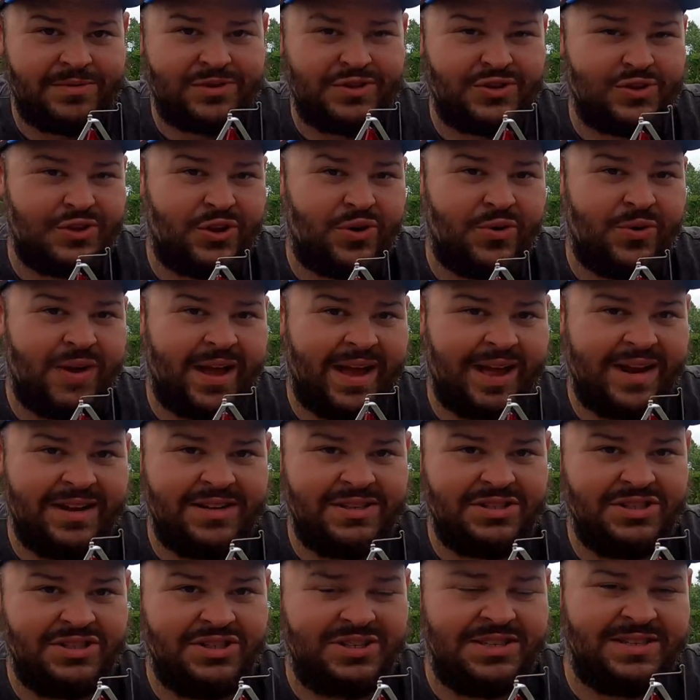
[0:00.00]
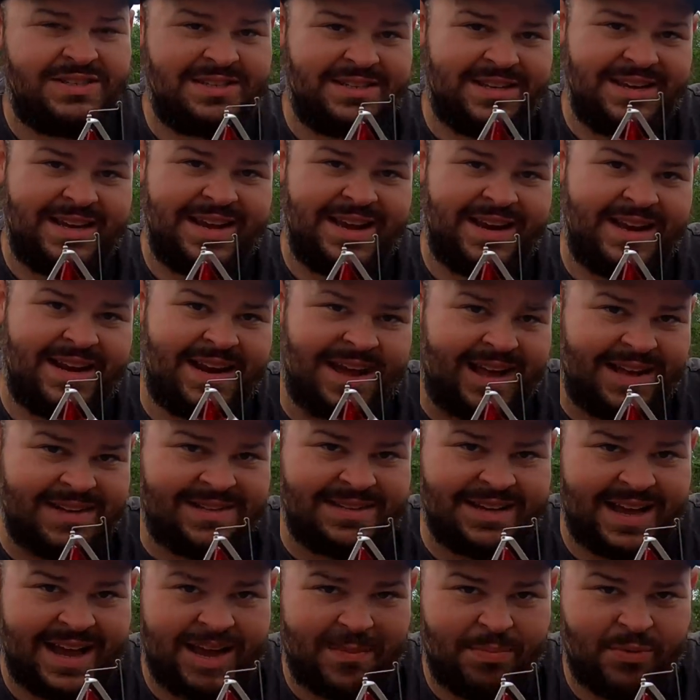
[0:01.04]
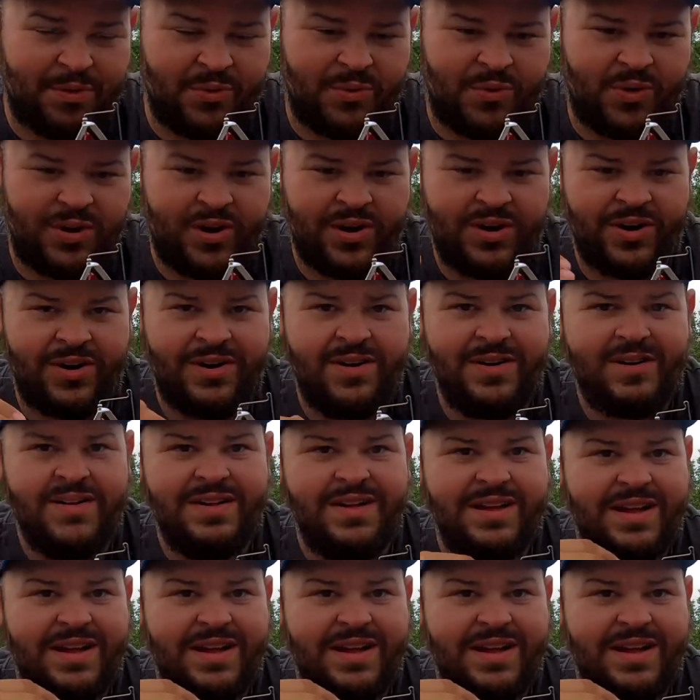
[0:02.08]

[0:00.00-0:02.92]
slow cadence just to get it on top of the water